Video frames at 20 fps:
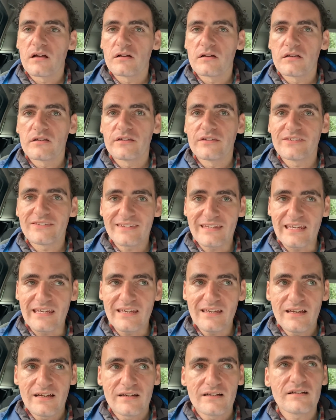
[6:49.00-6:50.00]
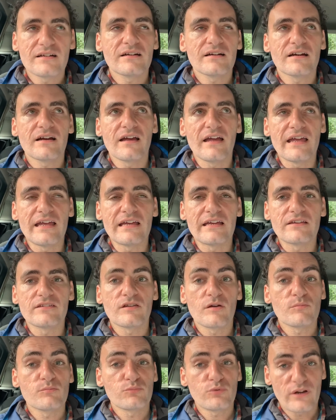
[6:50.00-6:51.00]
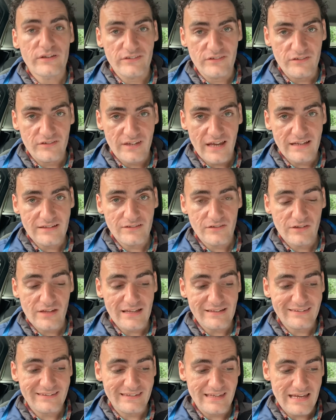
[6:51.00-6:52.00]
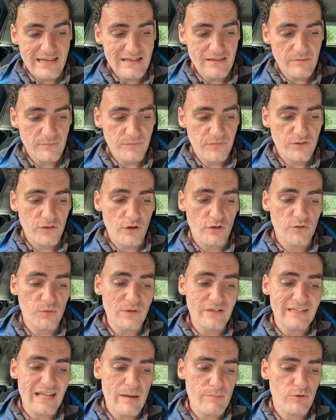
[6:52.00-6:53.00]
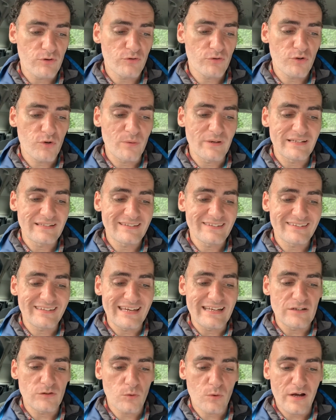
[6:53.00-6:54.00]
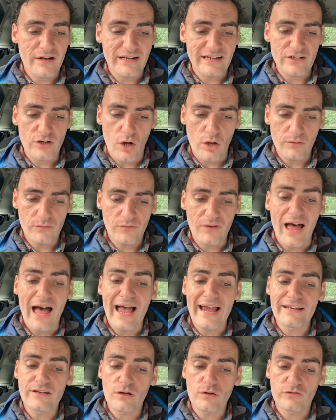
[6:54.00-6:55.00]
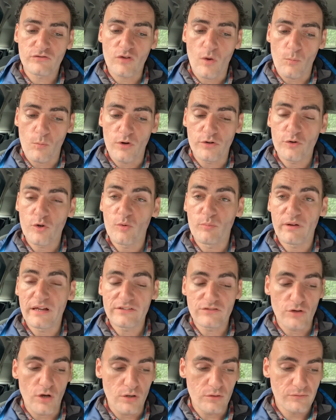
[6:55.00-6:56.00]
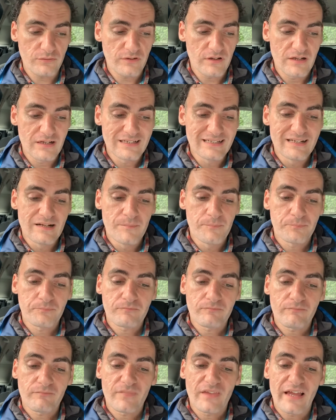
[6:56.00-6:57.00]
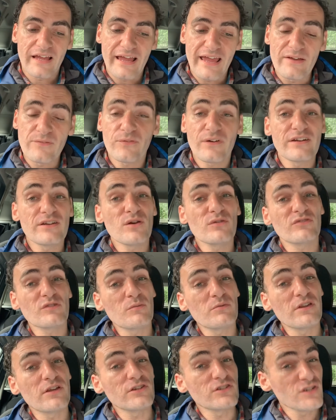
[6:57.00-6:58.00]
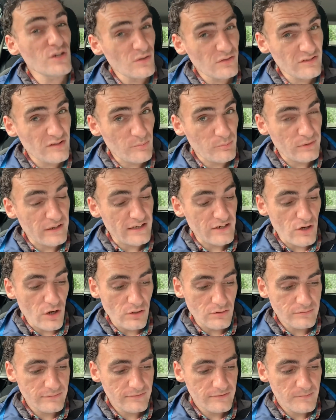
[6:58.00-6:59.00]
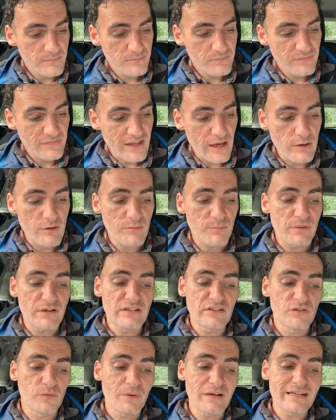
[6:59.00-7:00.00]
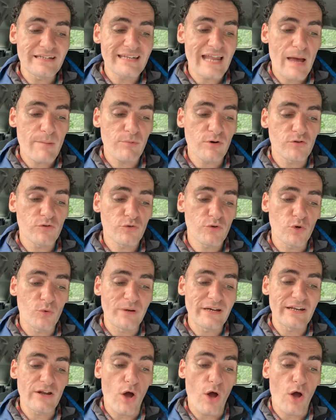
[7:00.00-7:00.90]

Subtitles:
sy is present tense, that's sydd. So dwi'n nabod rhywun sy'n chwarae golf. I know someone who plays golf. If I know someone that used to play golf, it would be dwi'n nabod rhywun